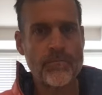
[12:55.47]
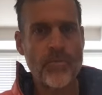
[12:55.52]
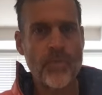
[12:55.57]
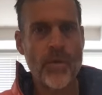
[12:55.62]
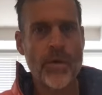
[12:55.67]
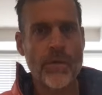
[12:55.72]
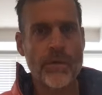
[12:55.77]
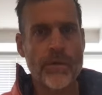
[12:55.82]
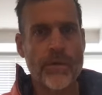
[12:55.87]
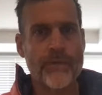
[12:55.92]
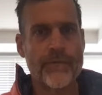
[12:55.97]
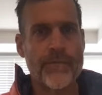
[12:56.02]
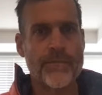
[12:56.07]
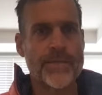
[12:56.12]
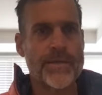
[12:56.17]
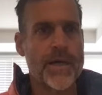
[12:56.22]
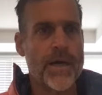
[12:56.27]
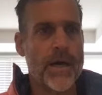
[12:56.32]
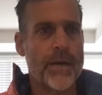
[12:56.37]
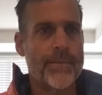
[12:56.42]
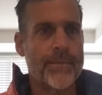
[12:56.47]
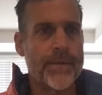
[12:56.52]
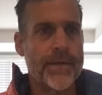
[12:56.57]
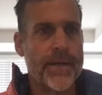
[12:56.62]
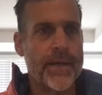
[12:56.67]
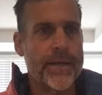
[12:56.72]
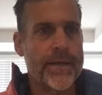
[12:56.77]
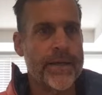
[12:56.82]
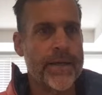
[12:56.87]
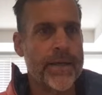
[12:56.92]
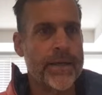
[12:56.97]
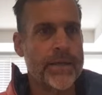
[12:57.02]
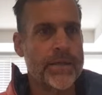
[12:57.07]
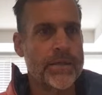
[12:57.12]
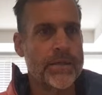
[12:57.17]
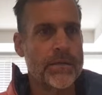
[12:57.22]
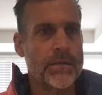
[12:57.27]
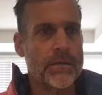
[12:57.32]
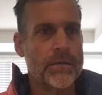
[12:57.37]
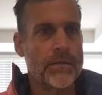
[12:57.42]
You can look at it from top,
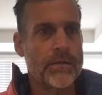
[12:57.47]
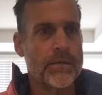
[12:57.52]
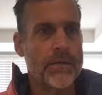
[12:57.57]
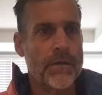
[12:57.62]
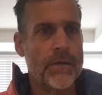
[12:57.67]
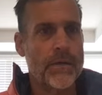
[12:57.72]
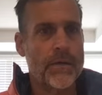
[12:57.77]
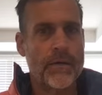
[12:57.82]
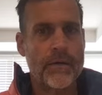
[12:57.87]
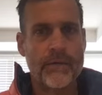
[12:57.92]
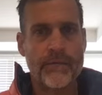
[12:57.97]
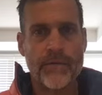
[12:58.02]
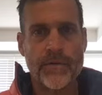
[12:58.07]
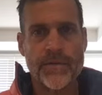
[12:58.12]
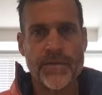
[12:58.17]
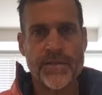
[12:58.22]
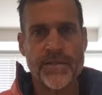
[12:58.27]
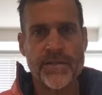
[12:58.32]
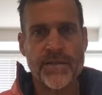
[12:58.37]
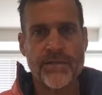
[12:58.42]
90H versus